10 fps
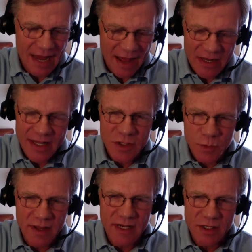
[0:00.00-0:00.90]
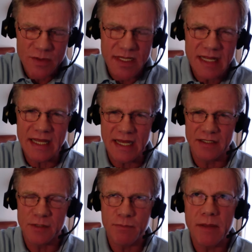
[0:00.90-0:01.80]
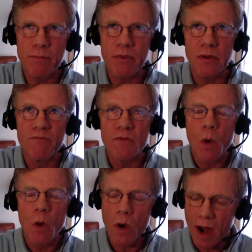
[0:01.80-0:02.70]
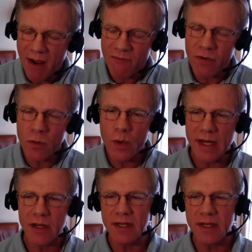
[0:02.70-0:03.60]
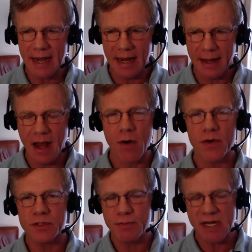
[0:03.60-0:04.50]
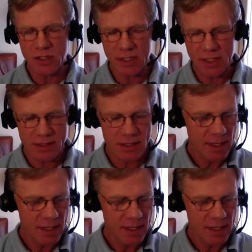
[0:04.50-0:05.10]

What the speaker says: I think that's one of the interesting things is people, wherever we could get it, our species,